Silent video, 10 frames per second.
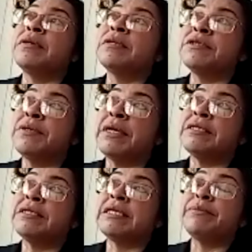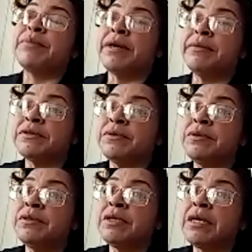students in primary
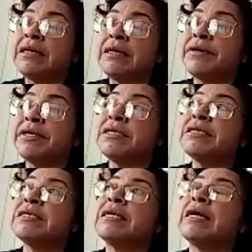school at the grade six and